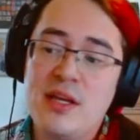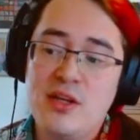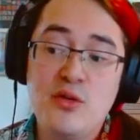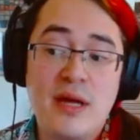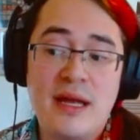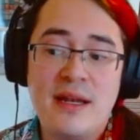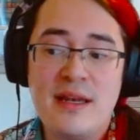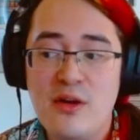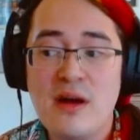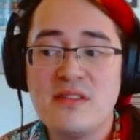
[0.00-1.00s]
You
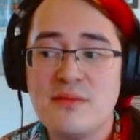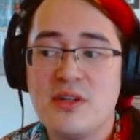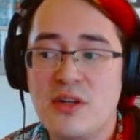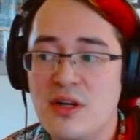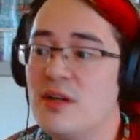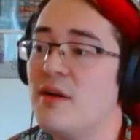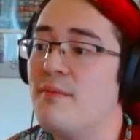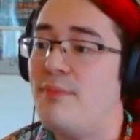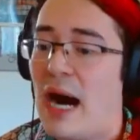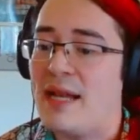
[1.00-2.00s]
have some good
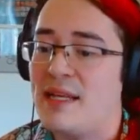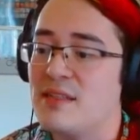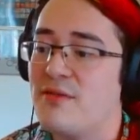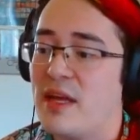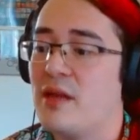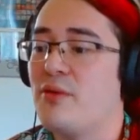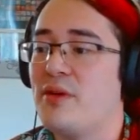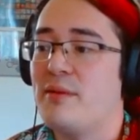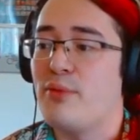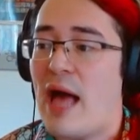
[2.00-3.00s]
bodies available
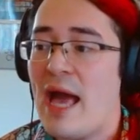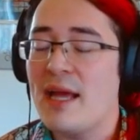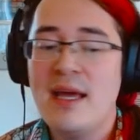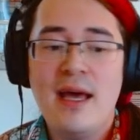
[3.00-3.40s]
in black,